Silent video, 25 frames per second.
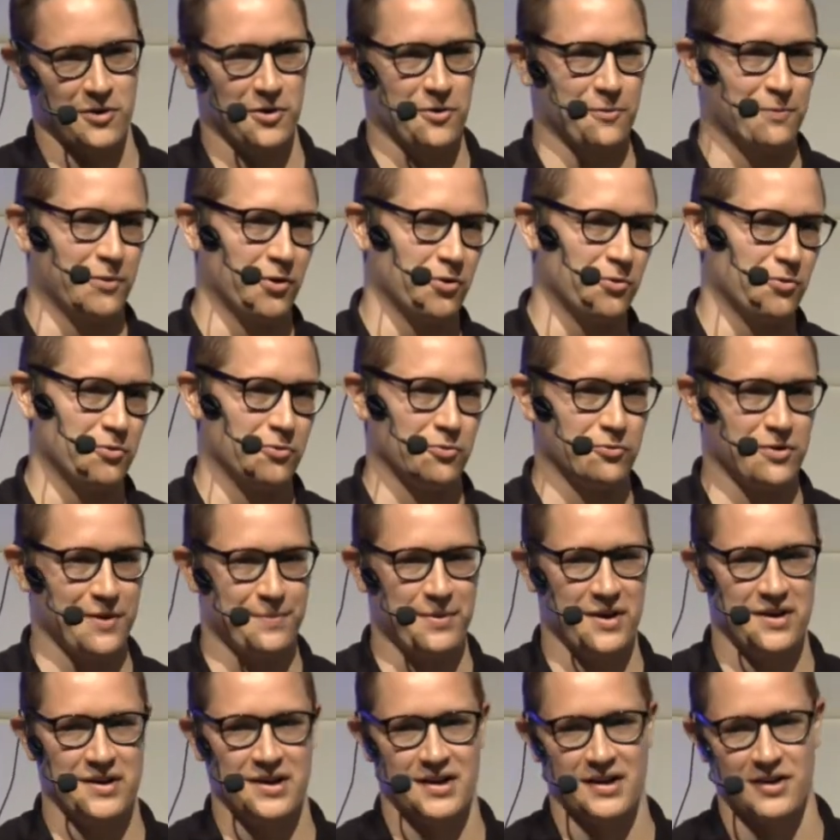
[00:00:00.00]
blue,
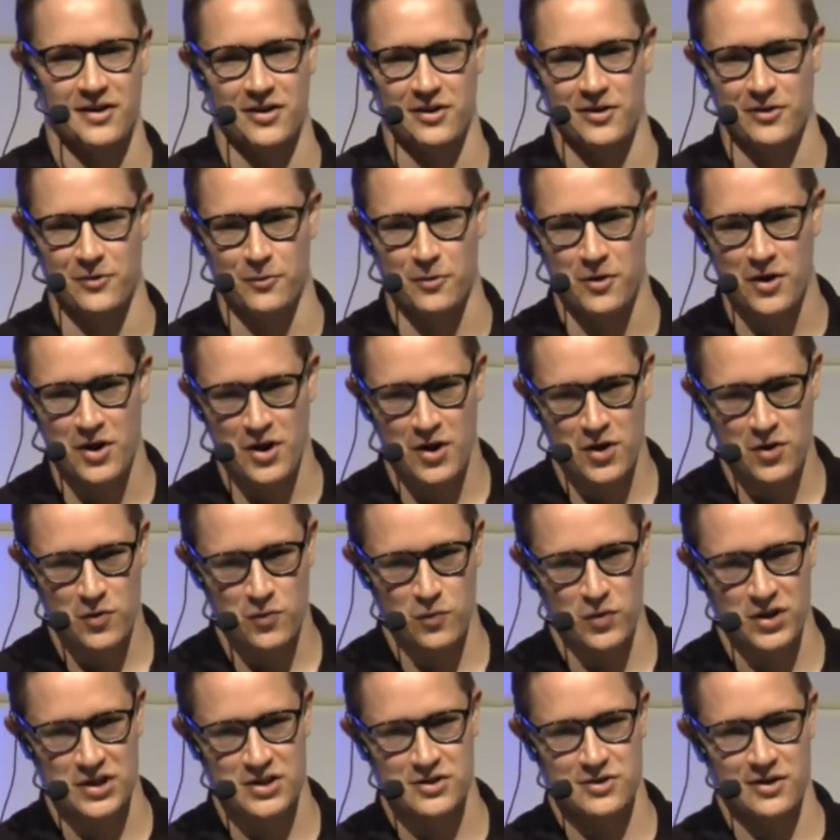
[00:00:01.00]
depending on
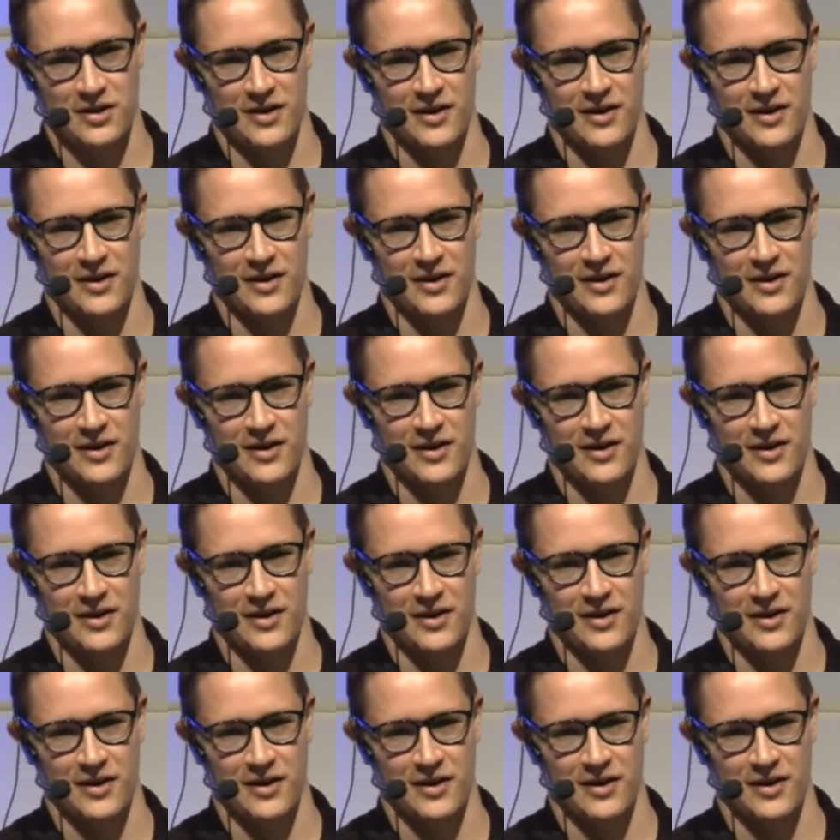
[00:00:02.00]
which